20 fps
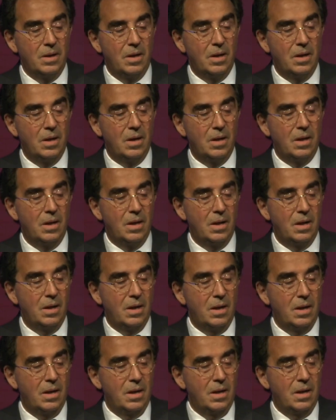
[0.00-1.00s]

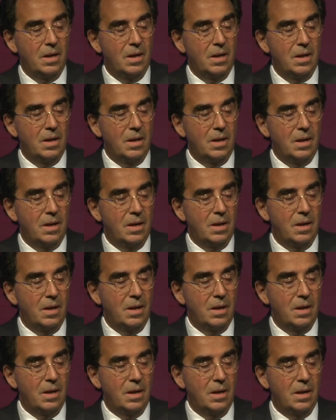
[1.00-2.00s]

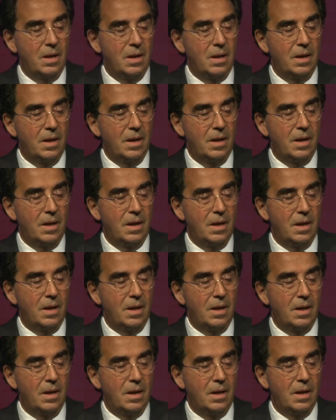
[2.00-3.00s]

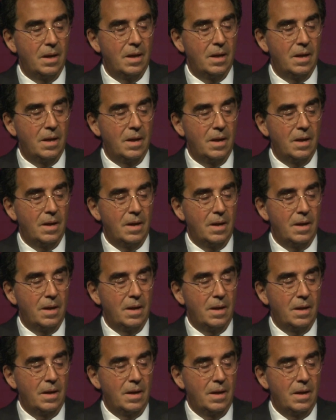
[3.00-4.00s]

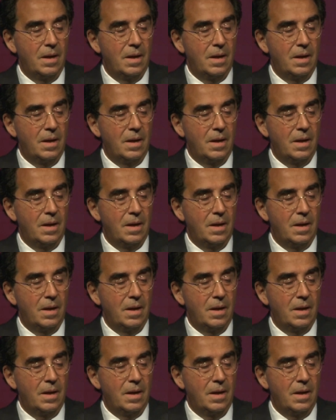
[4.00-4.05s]
Nobody speaks.